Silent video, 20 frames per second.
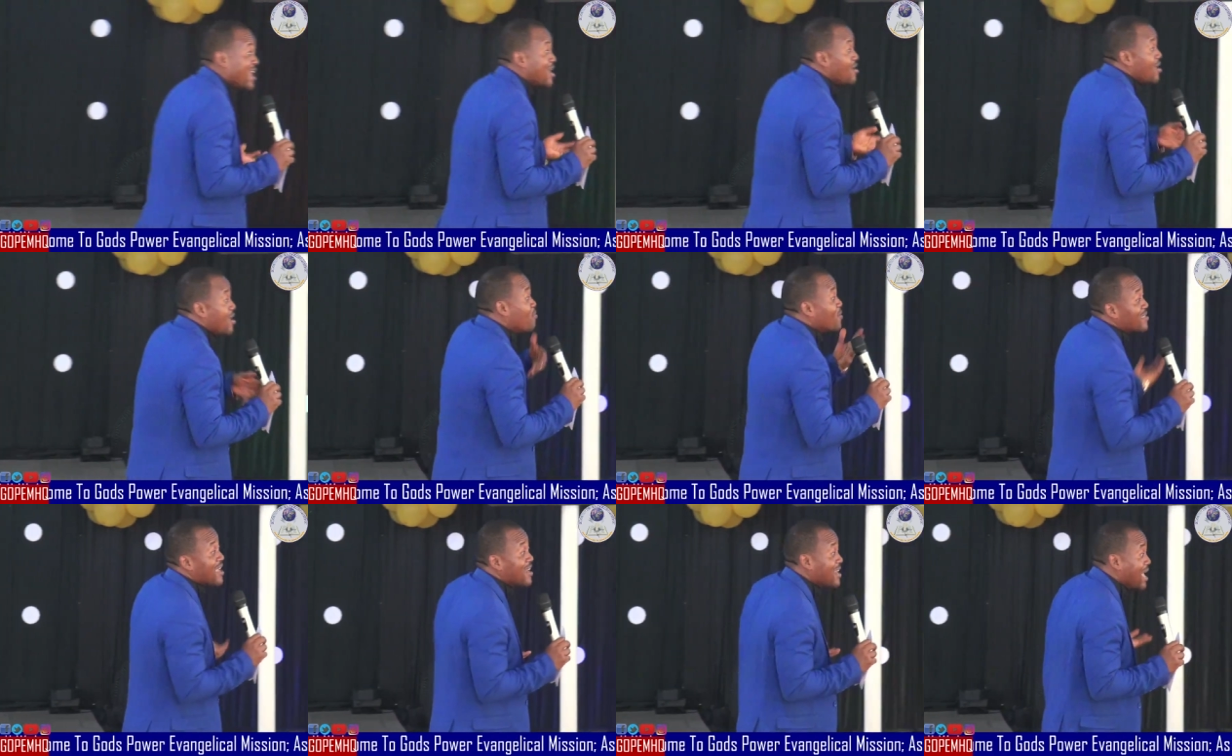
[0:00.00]

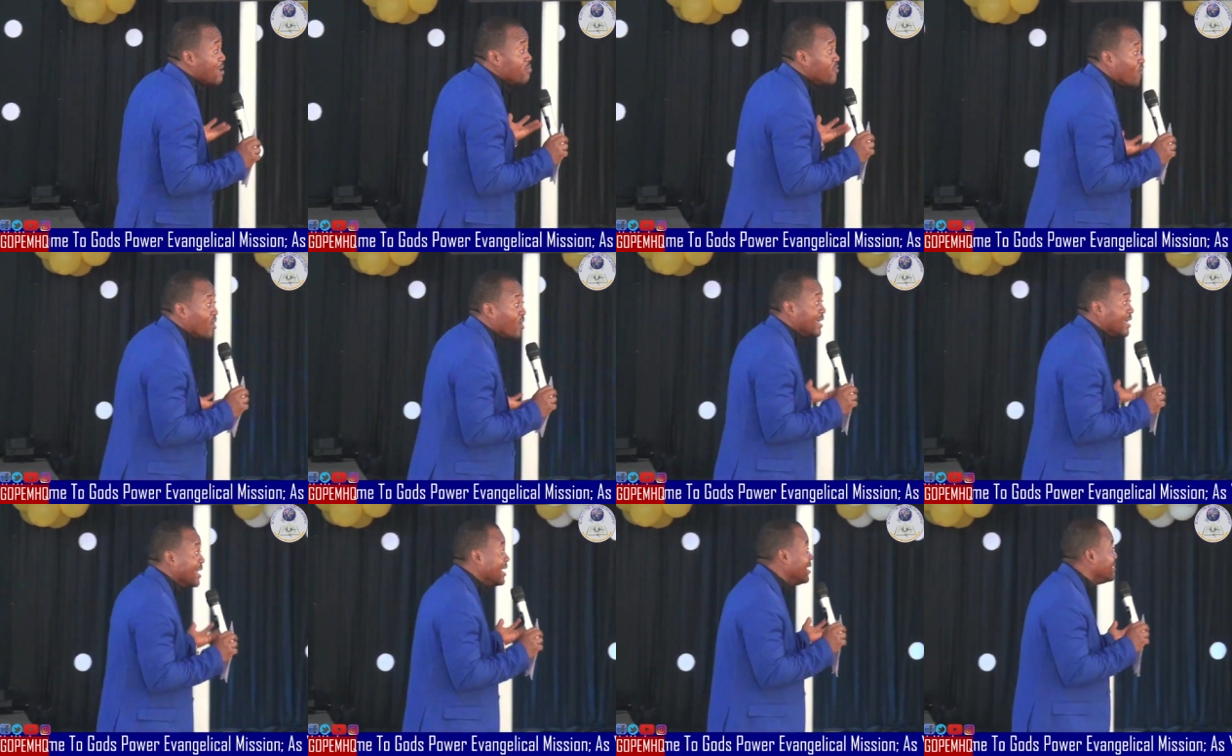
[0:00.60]
important like before
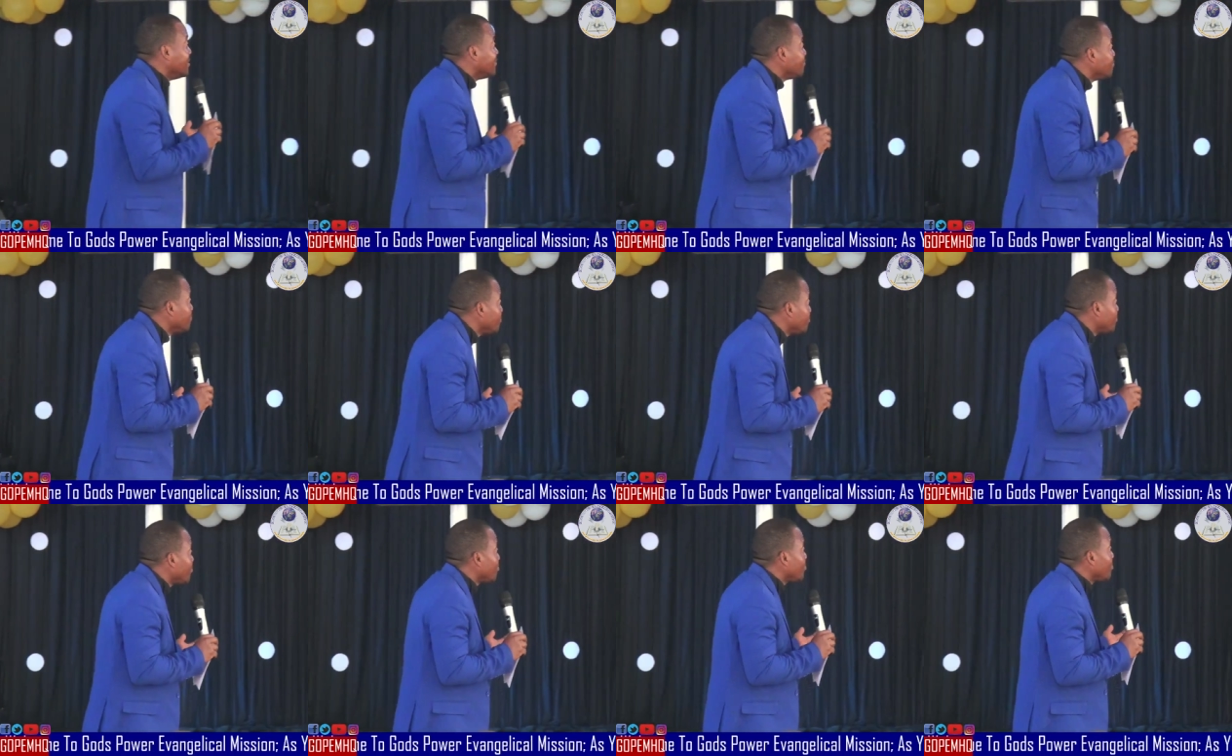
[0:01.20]
again.
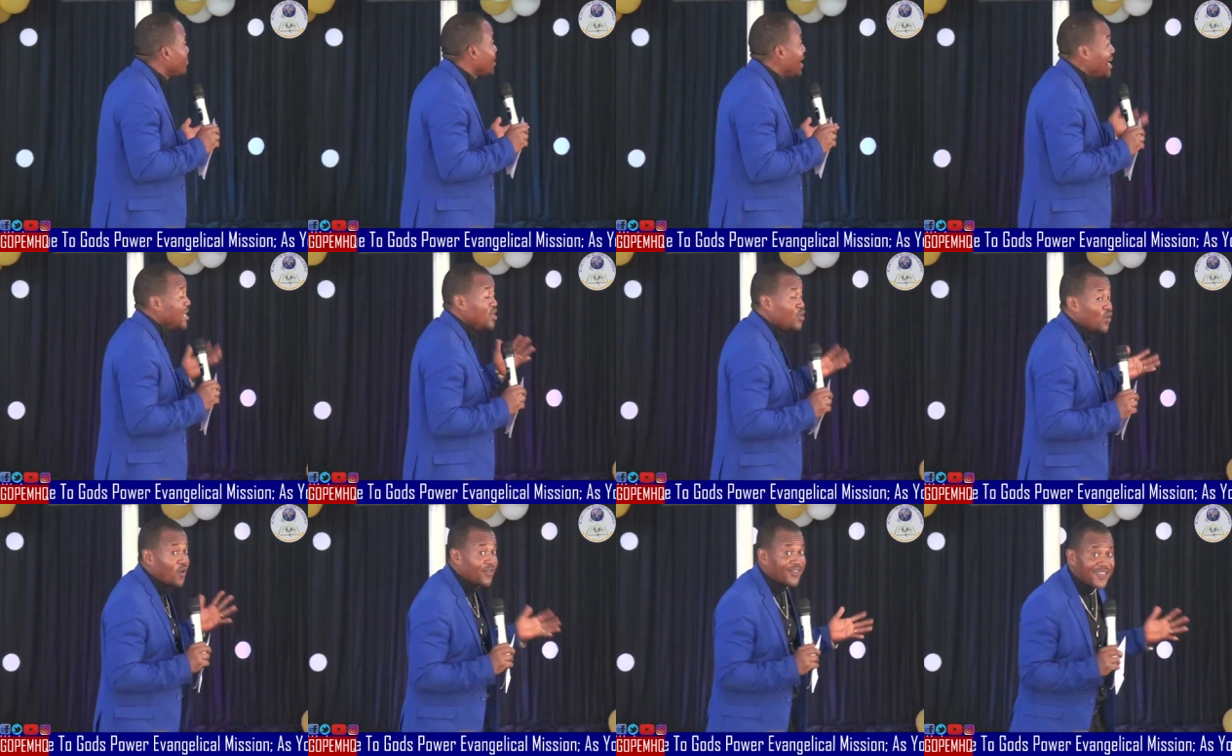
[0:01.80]
In
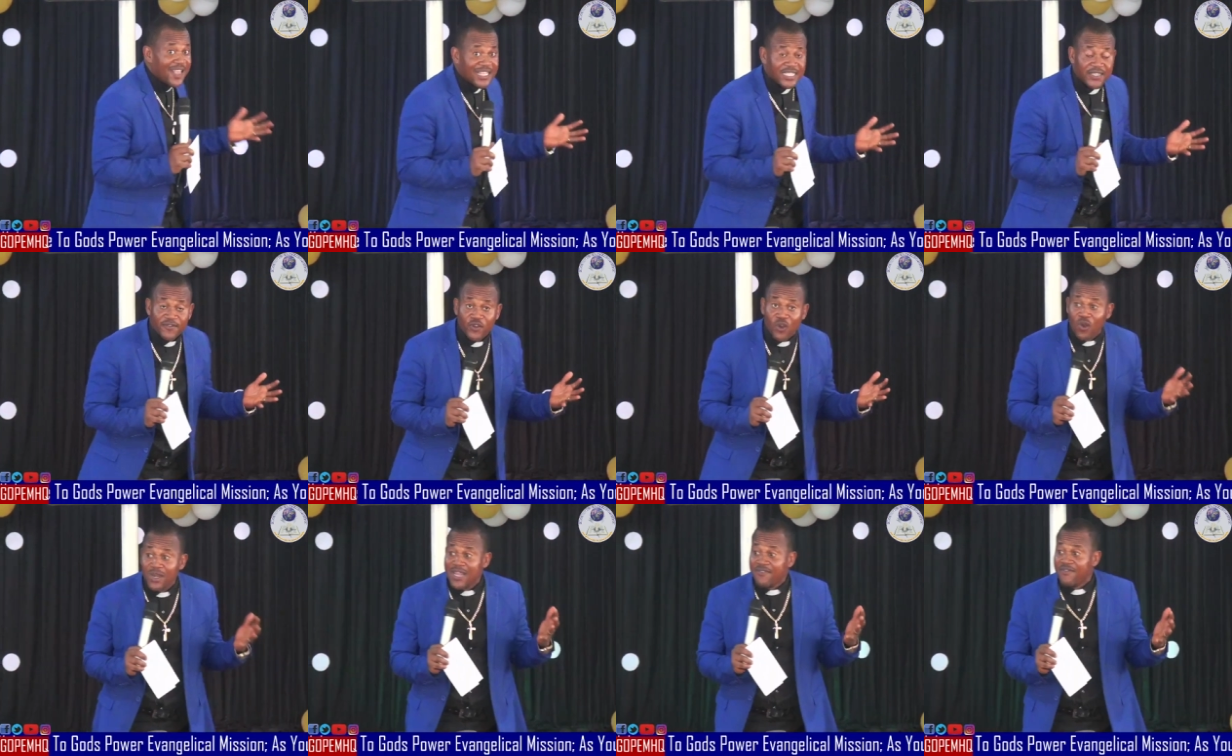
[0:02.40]
those days, if you don't
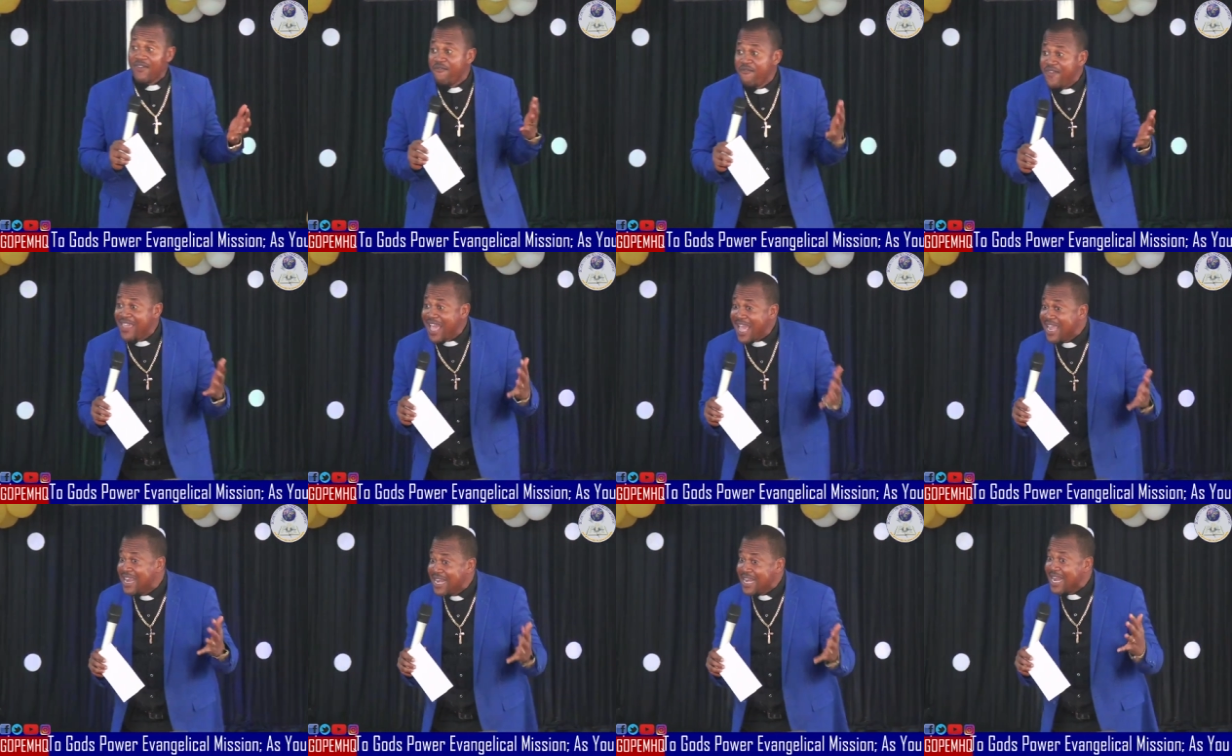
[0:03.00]
live in V I
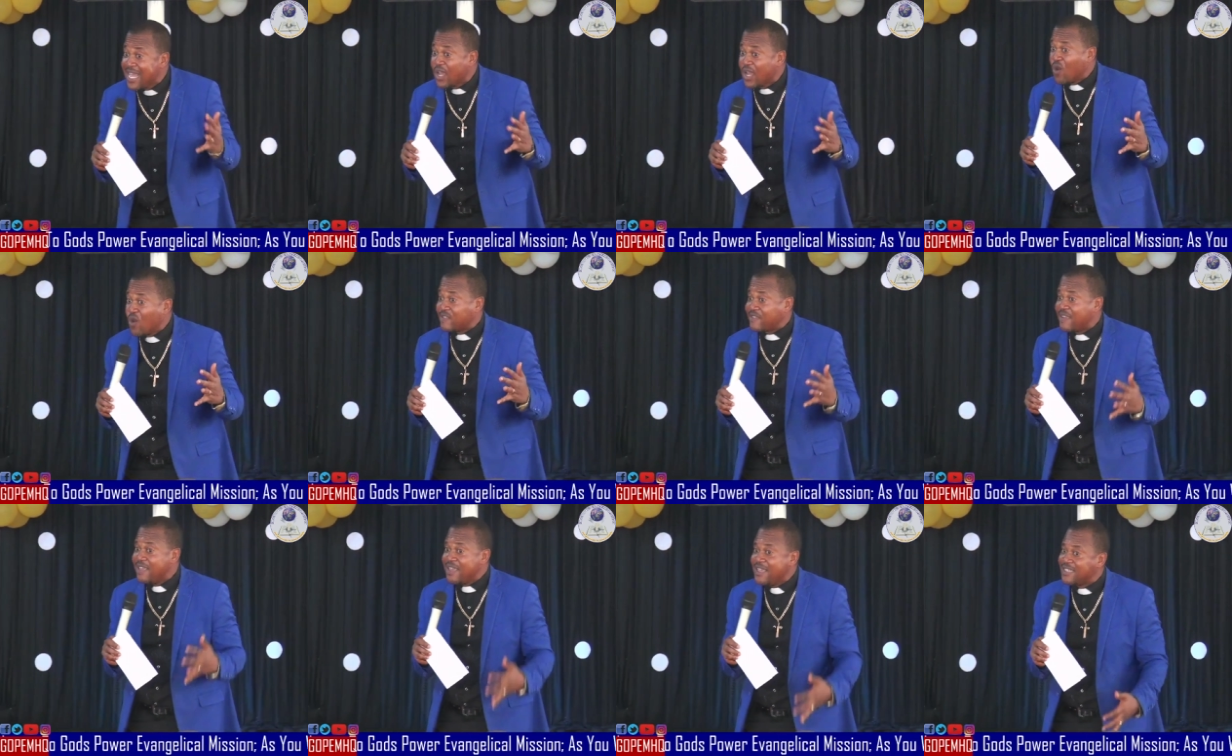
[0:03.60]
in Lagos,
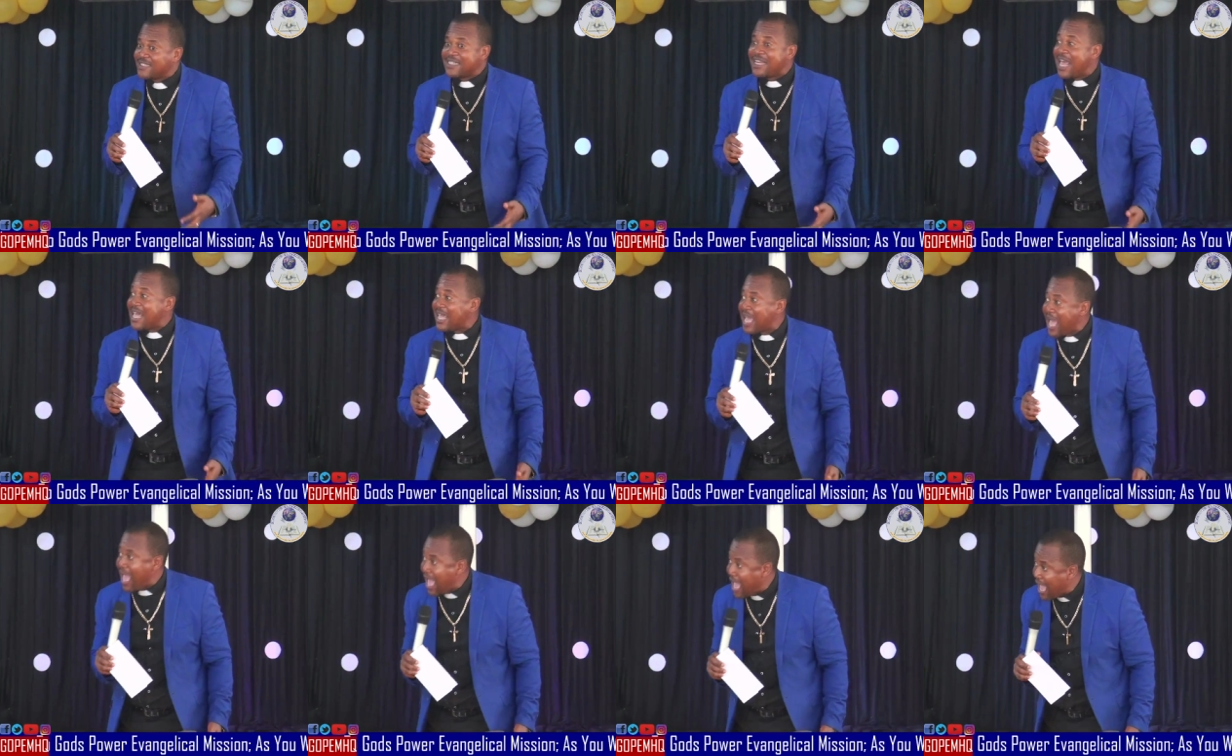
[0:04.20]
it's like,
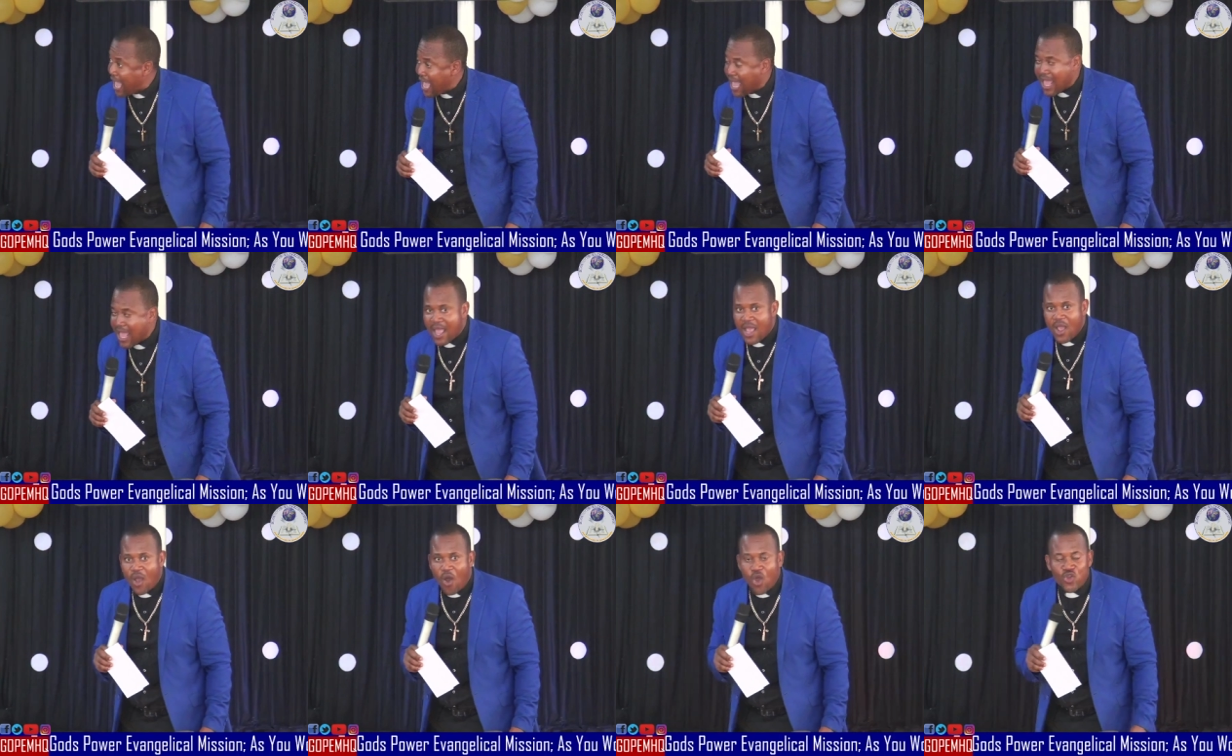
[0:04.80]
ah,
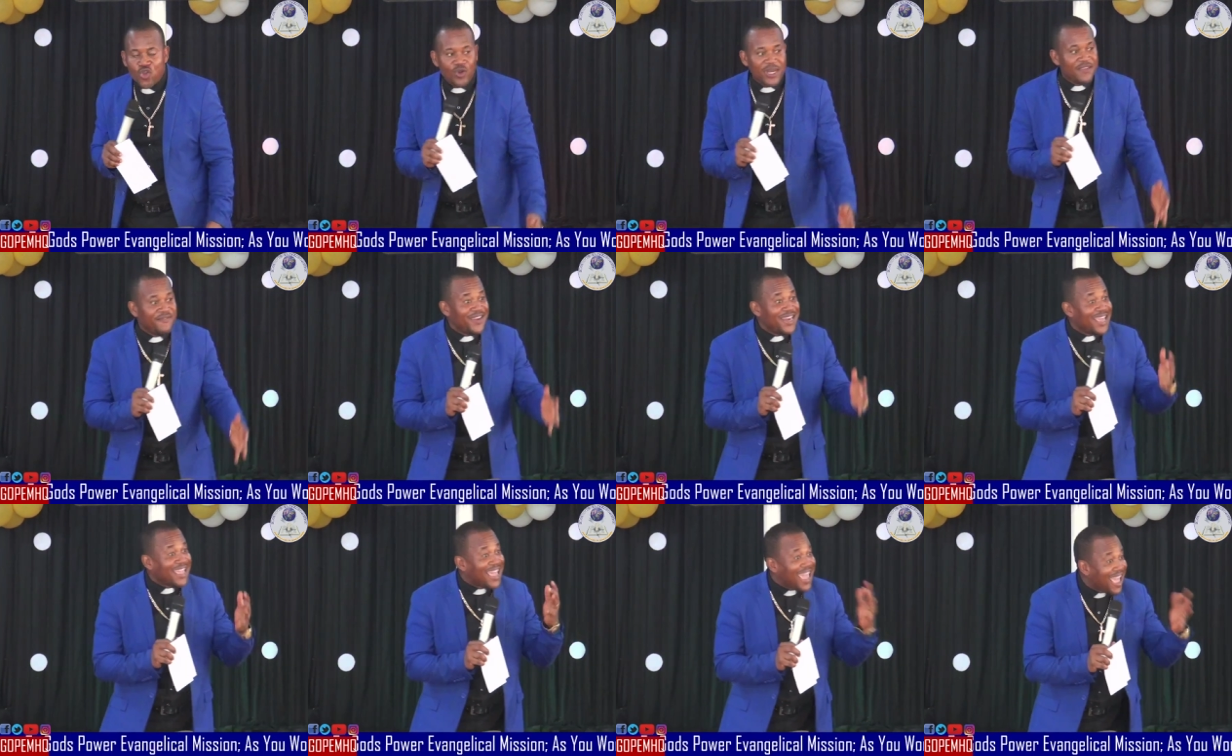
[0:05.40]
or you live in a
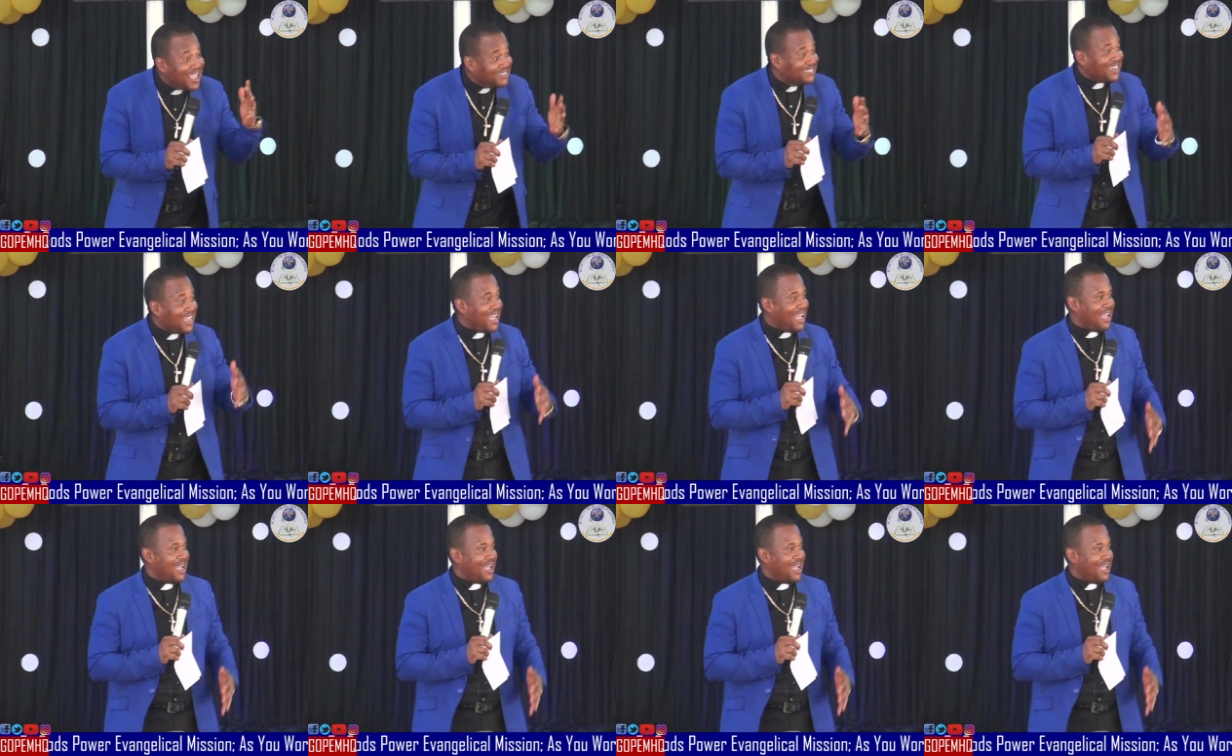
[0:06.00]
Keja.